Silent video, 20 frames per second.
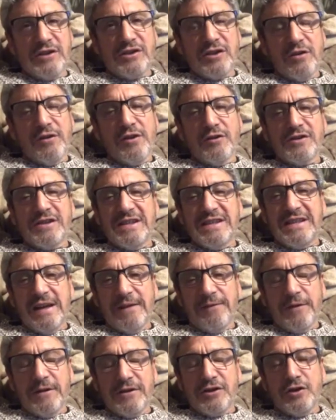There's a
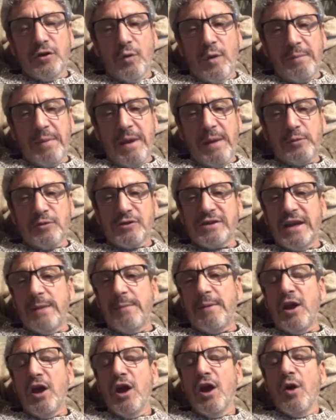difference. When people say to
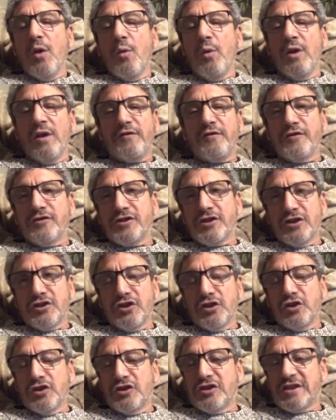me, well, if you're such
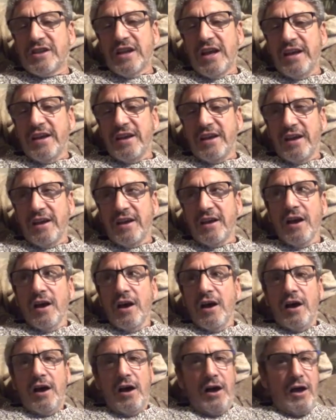a good psychic,
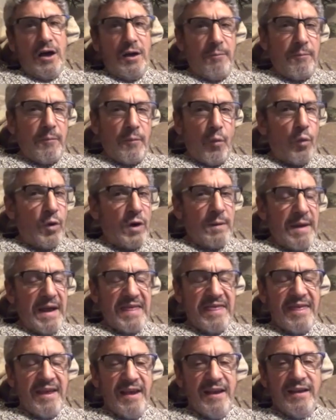what am I
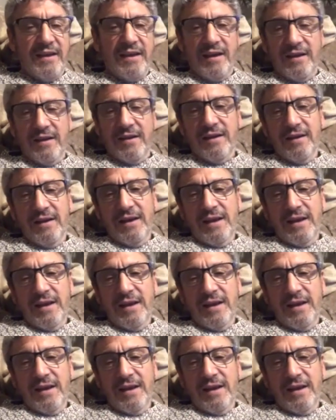thinking?